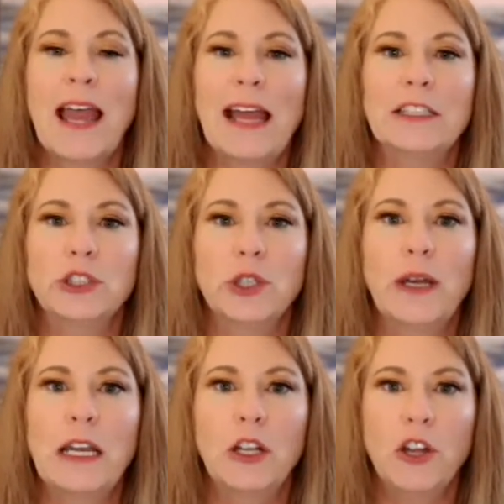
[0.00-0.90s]
And so
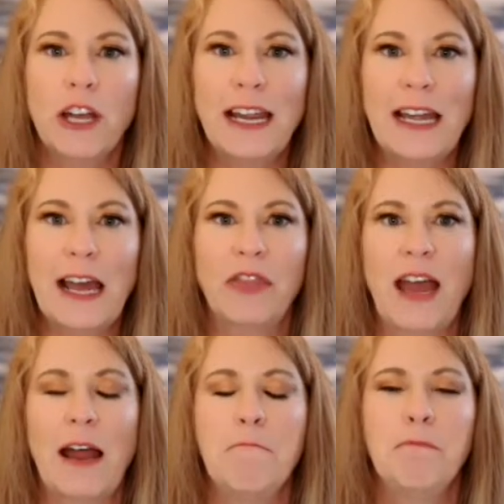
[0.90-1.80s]
in looking at
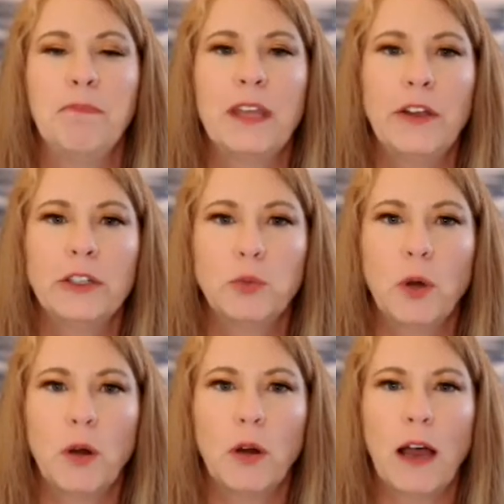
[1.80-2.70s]
that, here's what